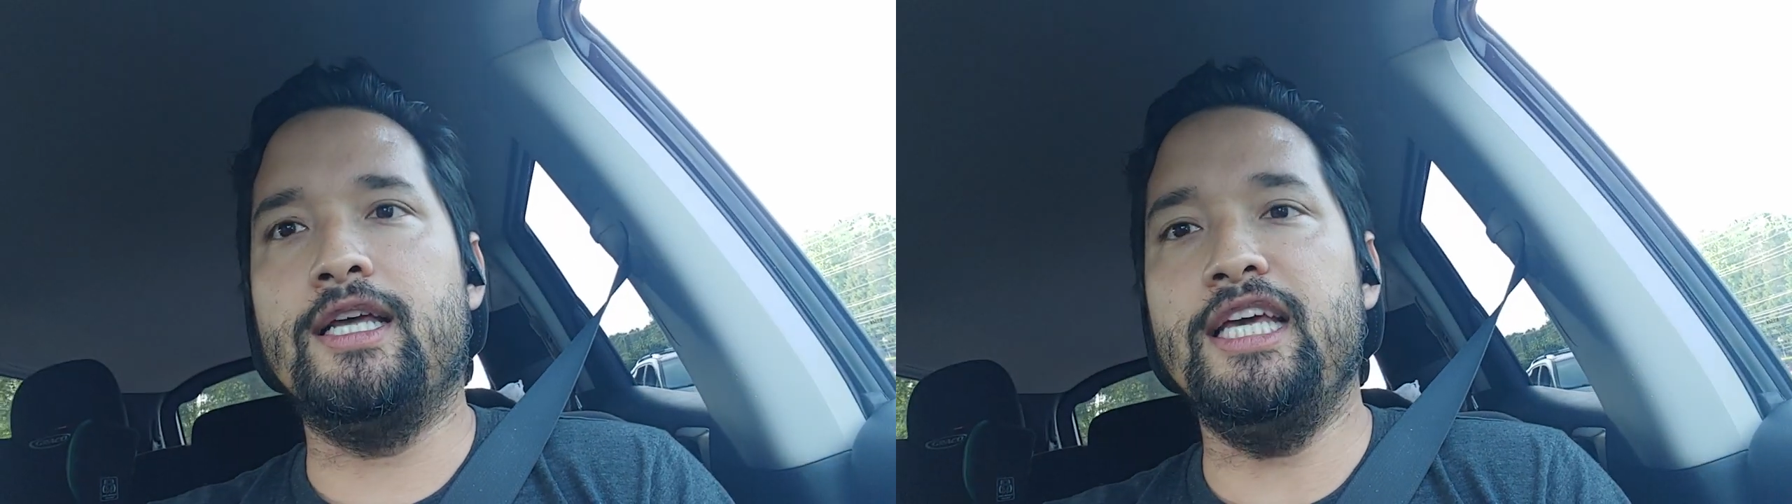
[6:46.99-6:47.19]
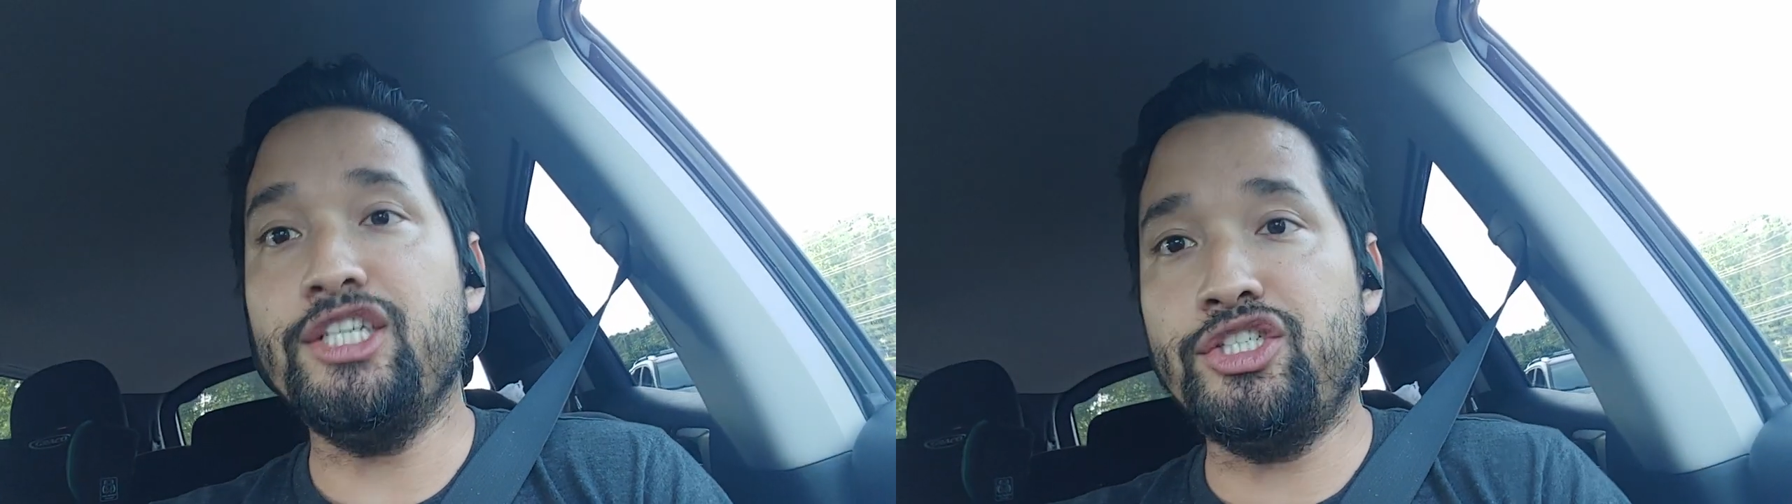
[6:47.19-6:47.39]

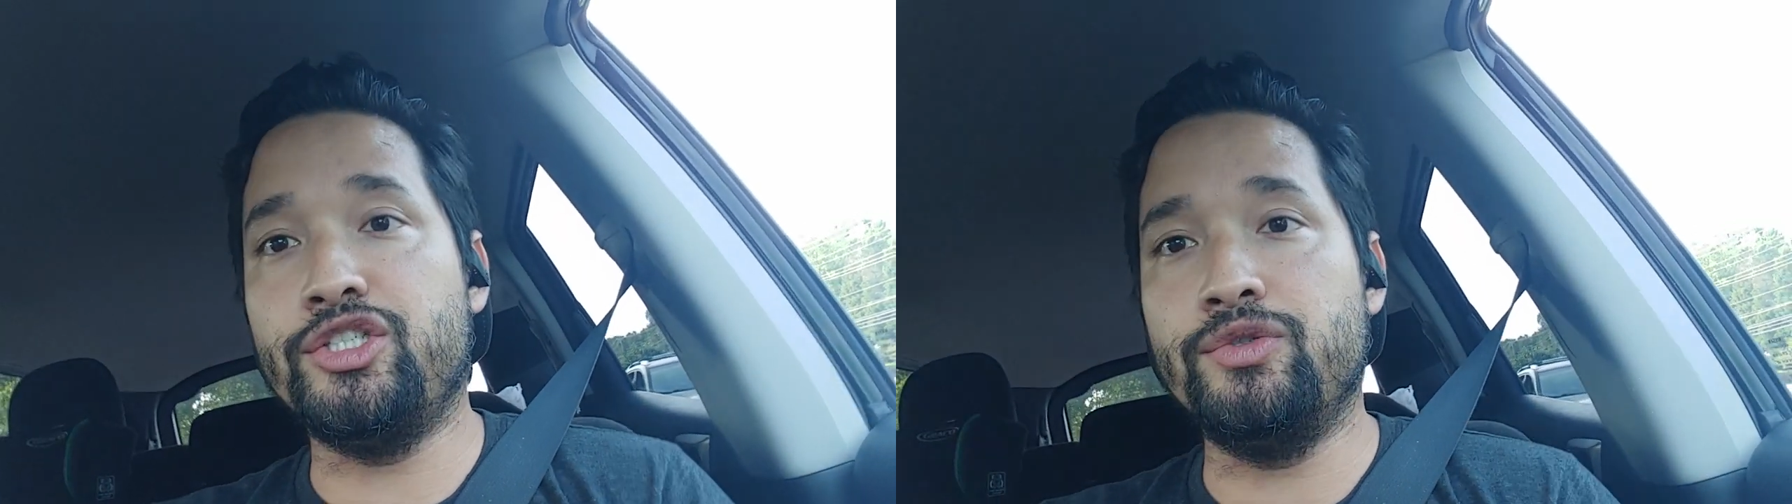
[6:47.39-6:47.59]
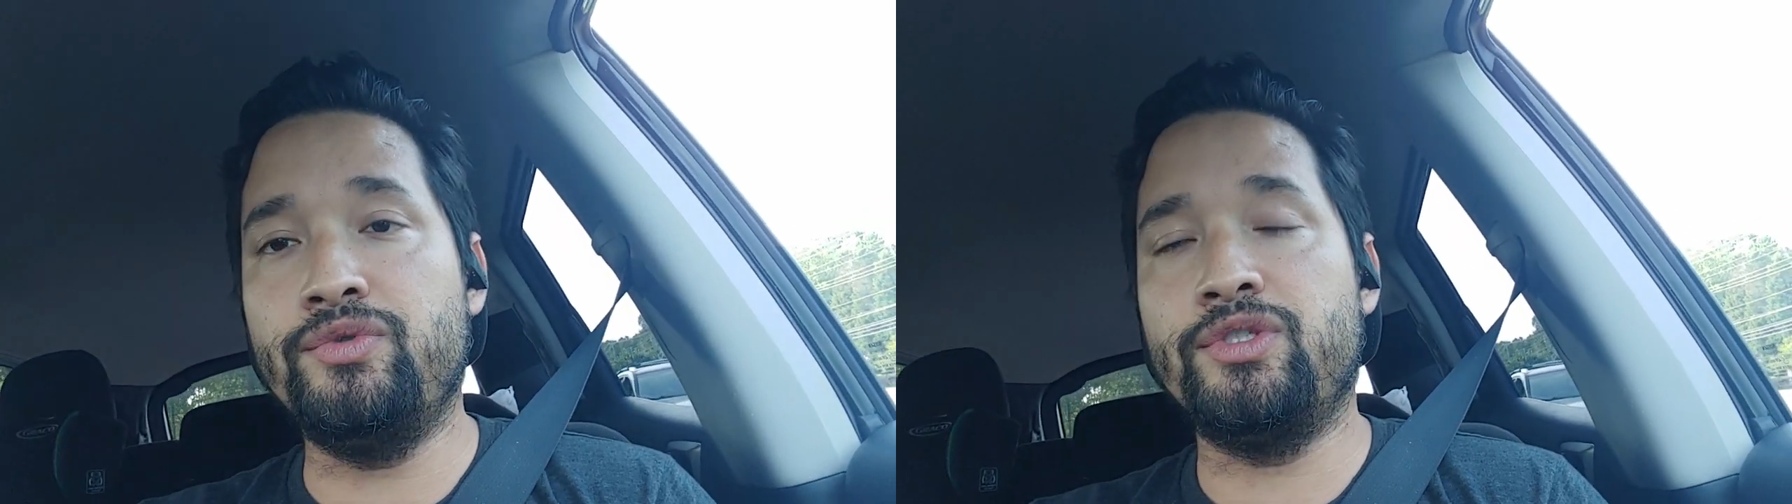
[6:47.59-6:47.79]

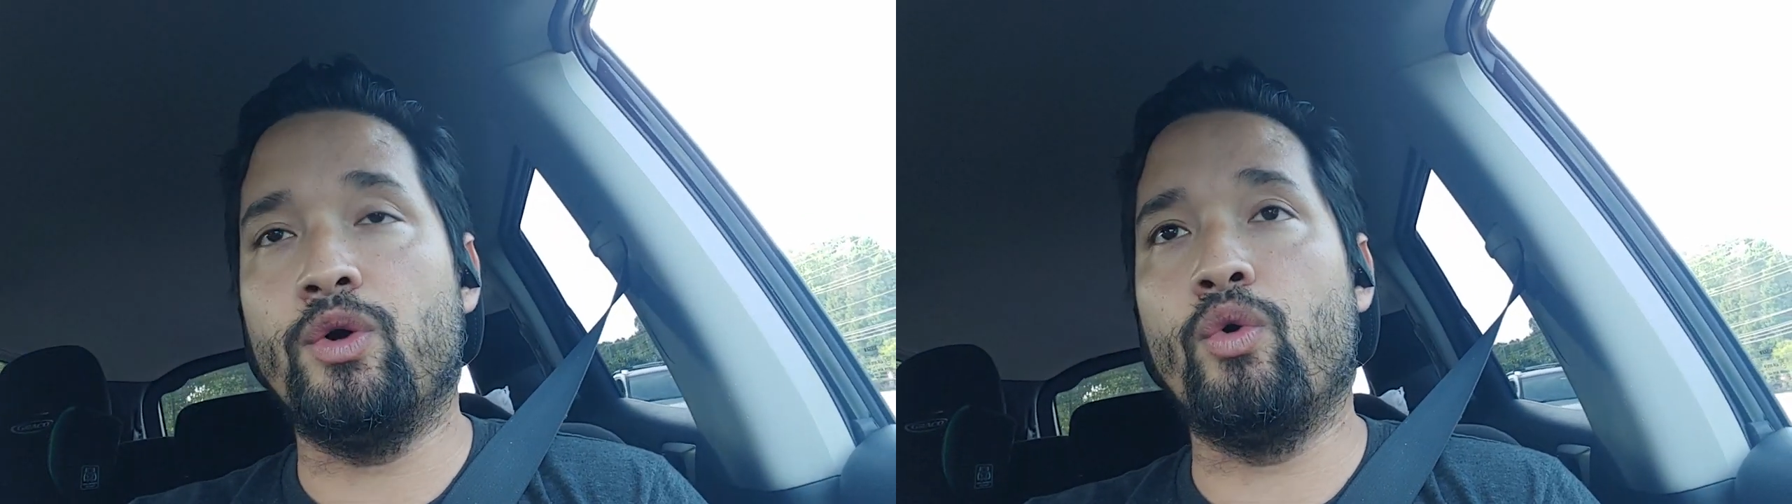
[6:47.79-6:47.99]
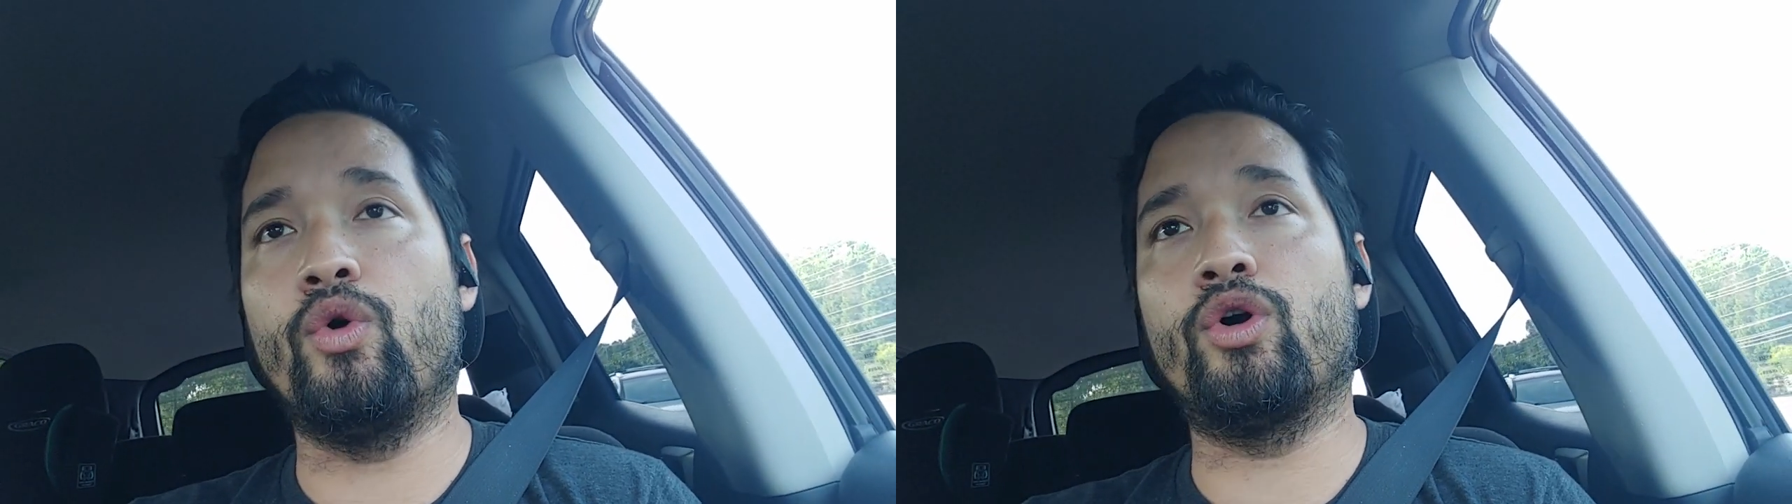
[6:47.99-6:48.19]
issues,
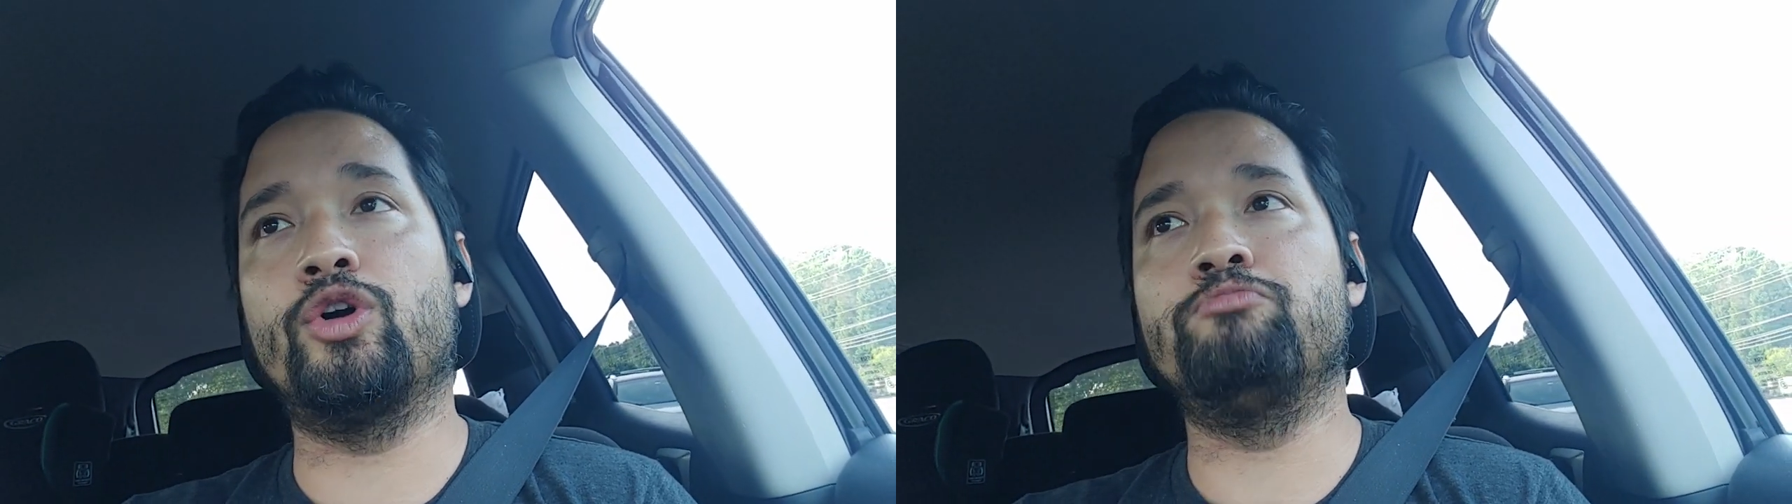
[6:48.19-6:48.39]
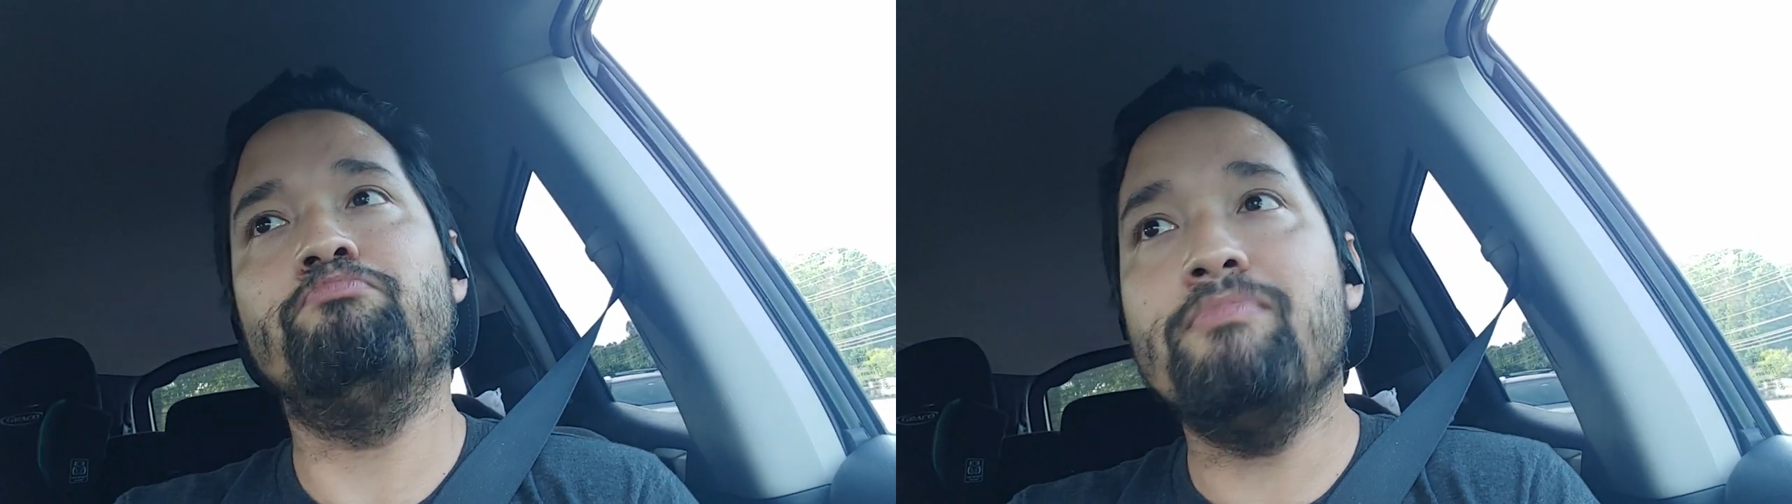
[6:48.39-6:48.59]
or